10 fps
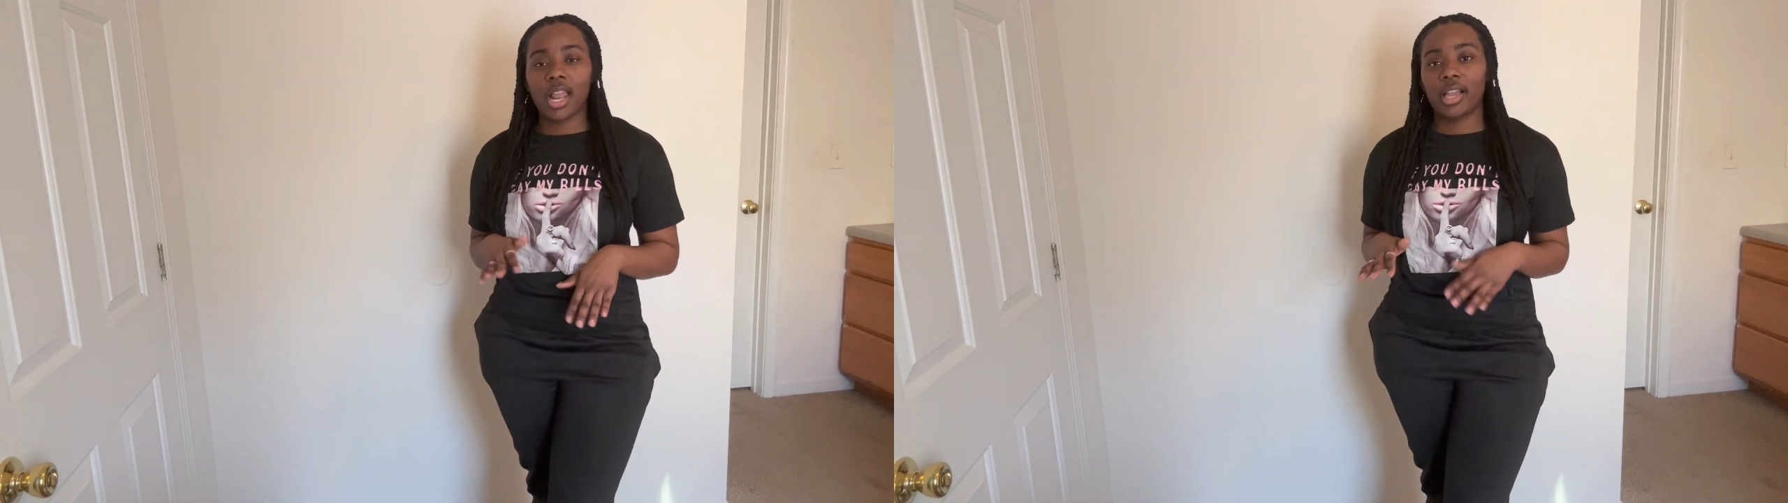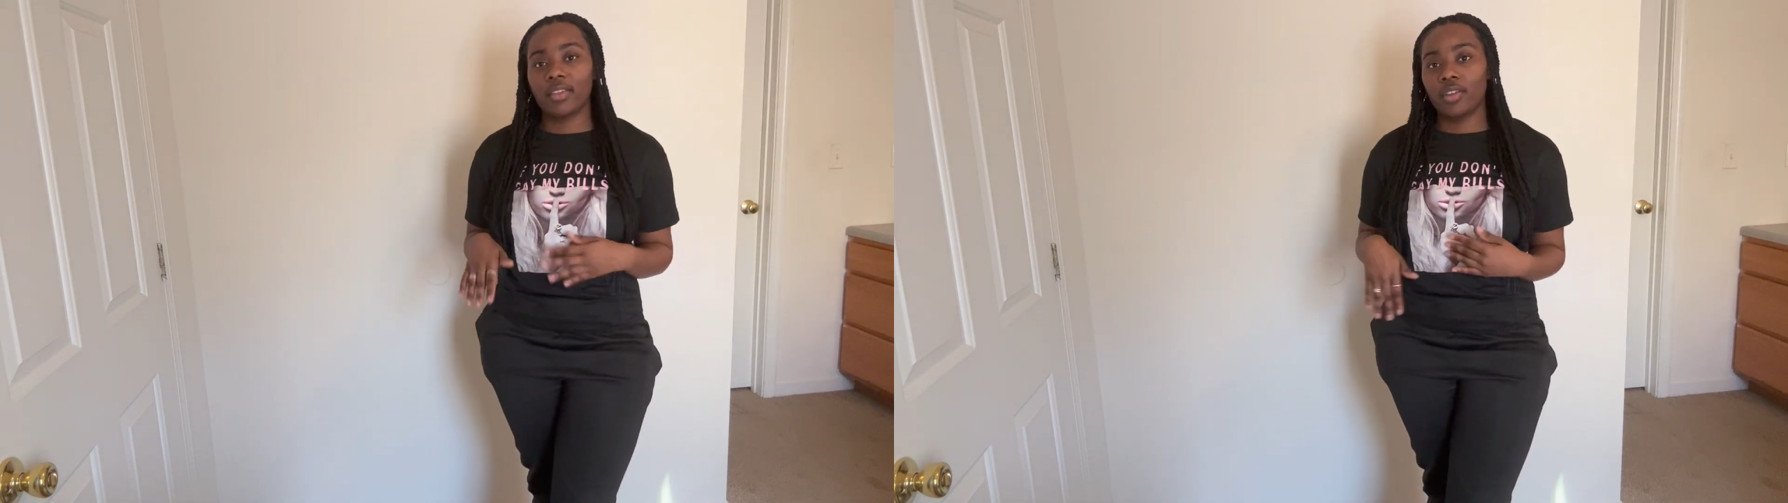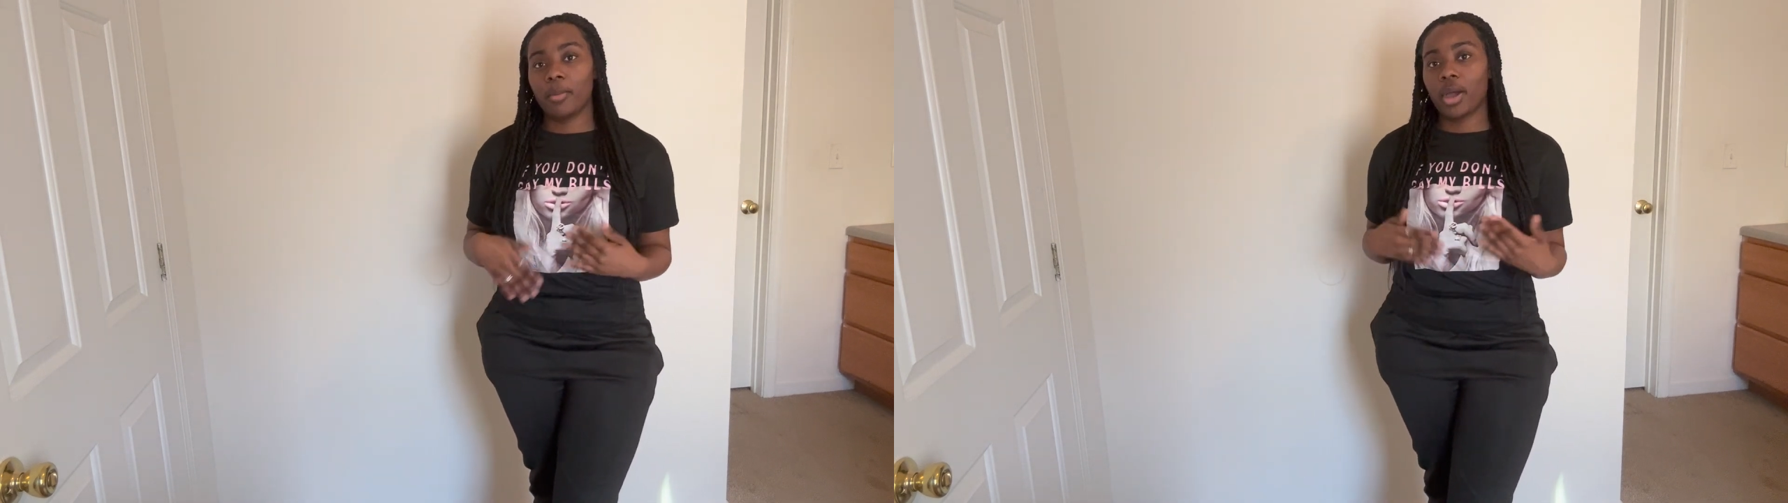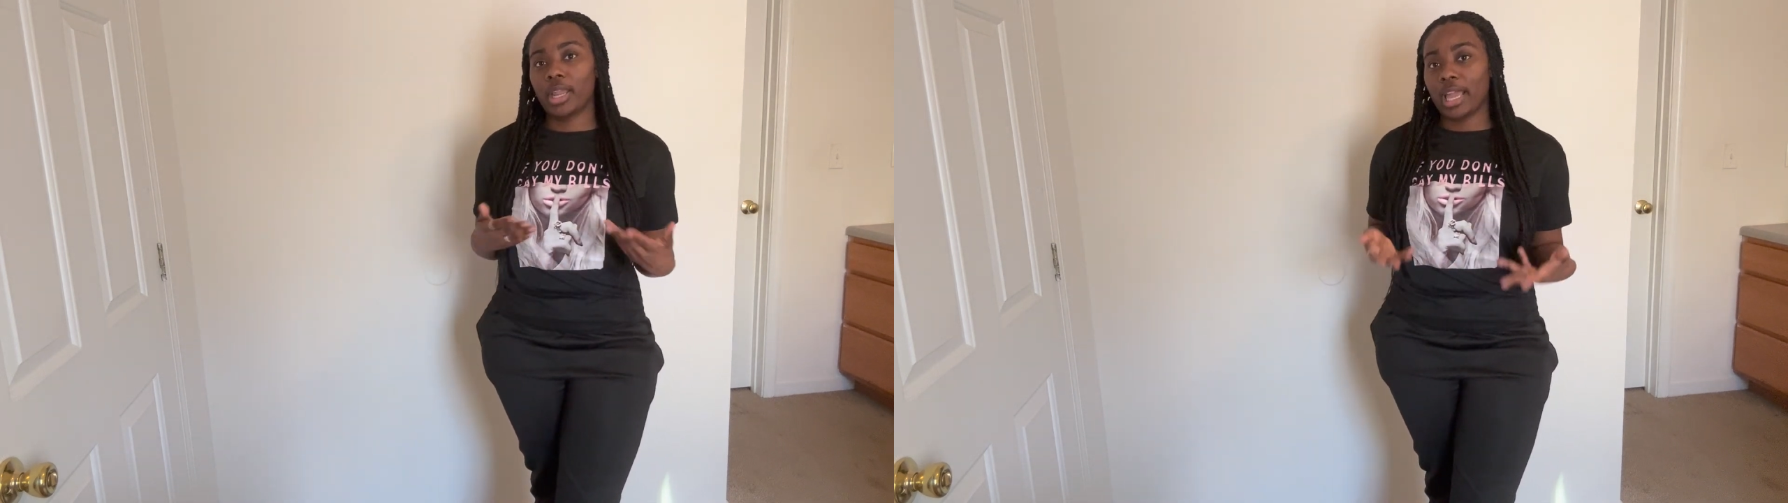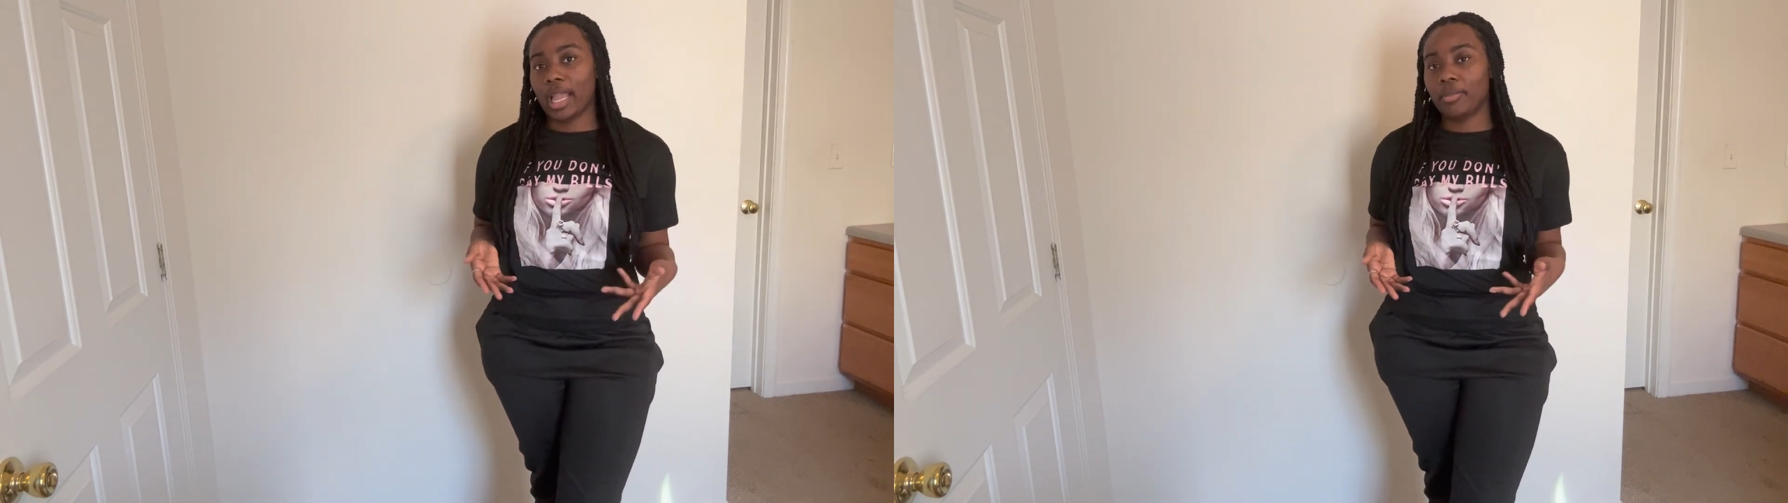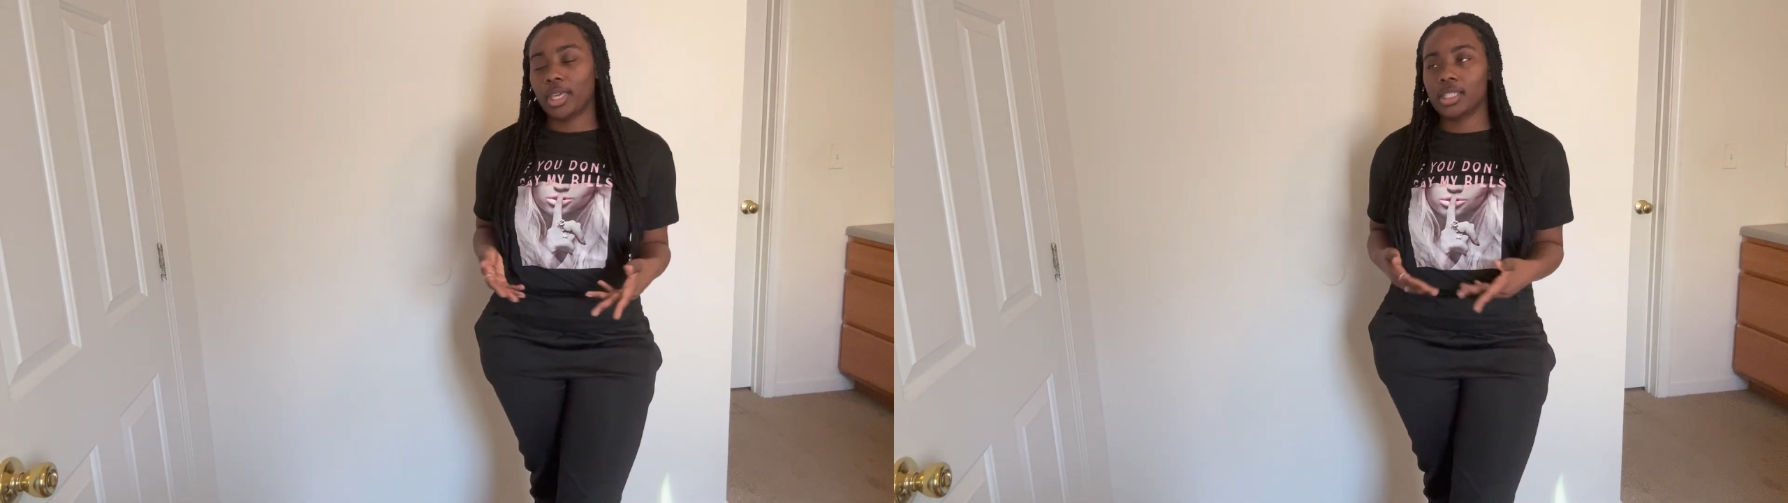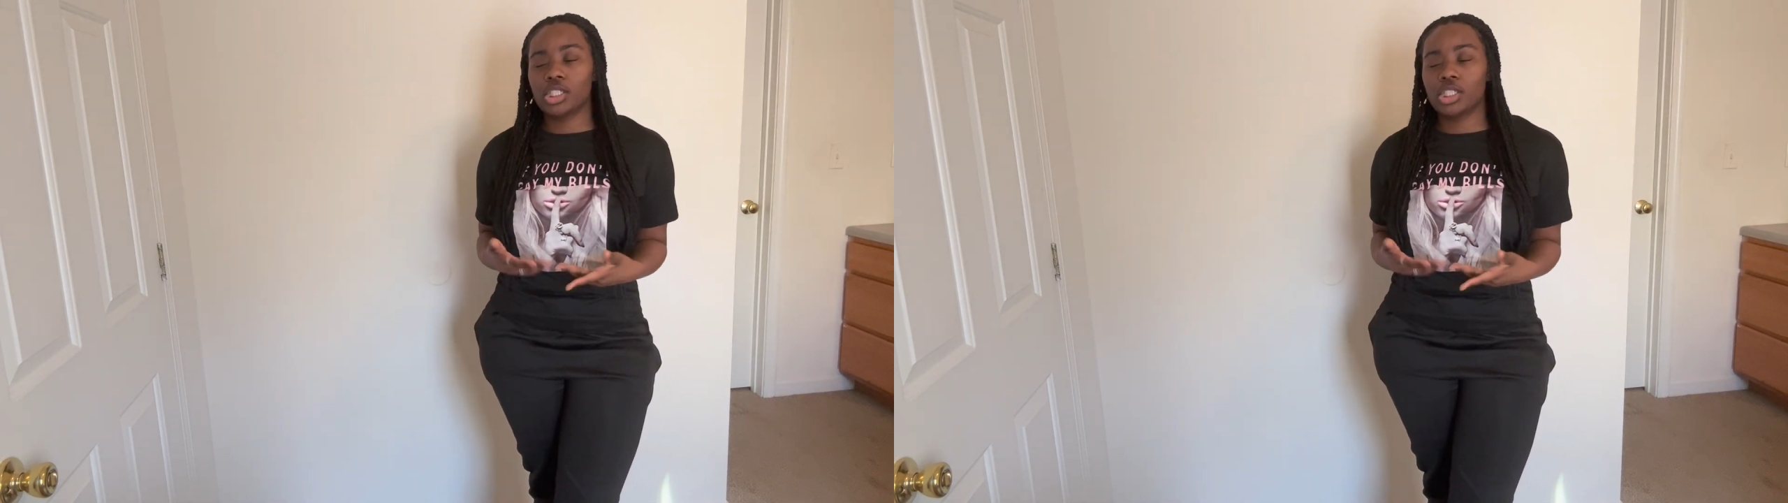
I give it about an 8 because